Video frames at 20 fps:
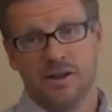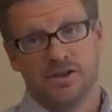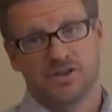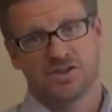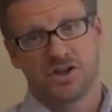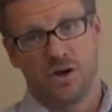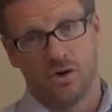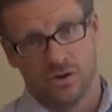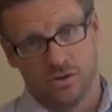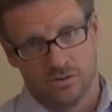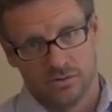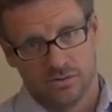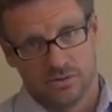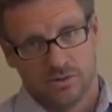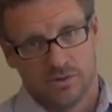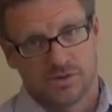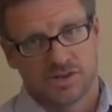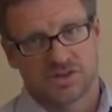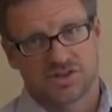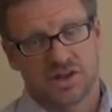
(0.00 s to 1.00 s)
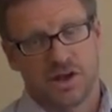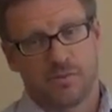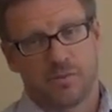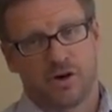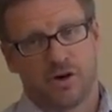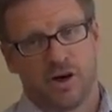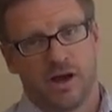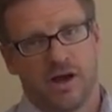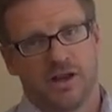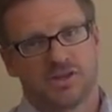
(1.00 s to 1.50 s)
So, to
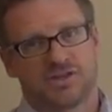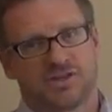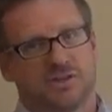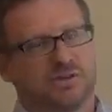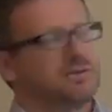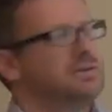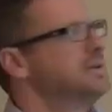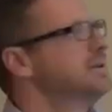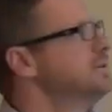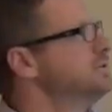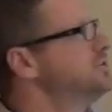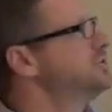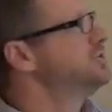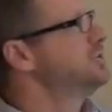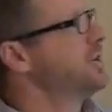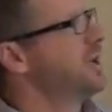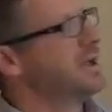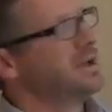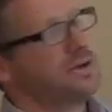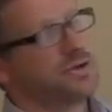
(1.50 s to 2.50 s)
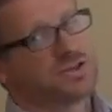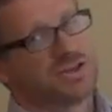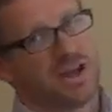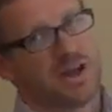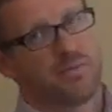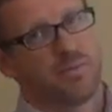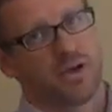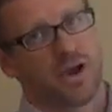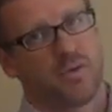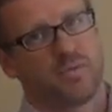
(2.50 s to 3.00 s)
summarize, should I use
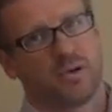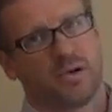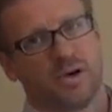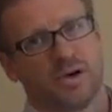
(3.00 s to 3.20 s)
an API